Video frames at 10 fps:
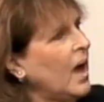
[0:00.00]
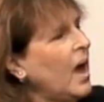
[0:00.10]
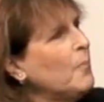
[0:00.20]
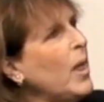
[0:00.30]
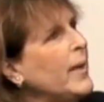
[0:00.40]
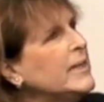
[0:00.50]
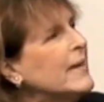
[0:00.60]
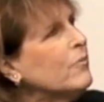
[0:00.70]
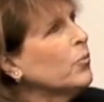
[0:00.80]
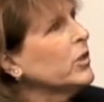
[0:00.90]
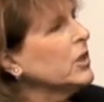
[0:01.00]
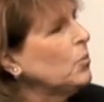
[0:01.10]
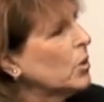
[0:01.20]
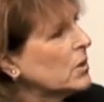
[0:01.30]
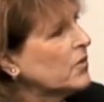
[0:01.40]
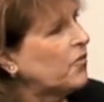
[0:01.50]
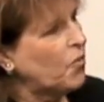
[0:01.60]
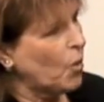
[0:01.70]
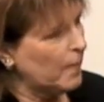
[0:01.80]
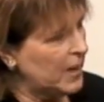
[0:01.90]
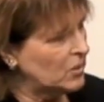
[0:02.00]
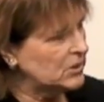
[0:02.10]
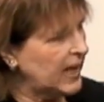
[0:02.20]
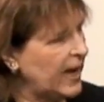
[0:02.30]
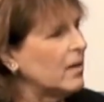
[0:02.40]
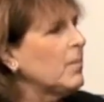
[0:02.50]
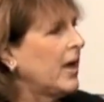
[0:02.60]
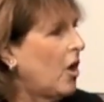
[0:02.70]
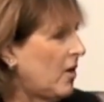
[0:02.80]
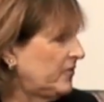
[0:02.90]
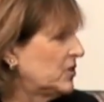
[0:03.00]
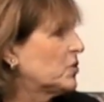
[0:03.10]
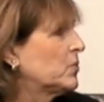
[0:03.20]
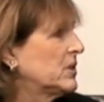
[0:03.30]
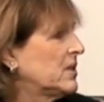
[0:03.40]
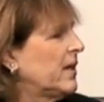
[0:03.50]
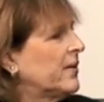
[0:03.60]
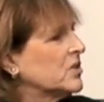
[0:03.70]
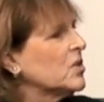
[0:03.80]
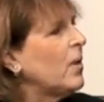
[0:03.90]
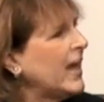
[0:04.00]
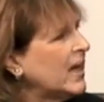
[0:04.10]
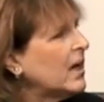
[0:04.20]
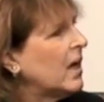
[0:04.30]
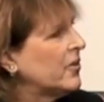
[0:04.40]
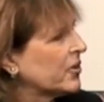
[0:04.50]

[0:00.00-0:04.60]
Well, I never really worked for Motown. My office was there, so I had other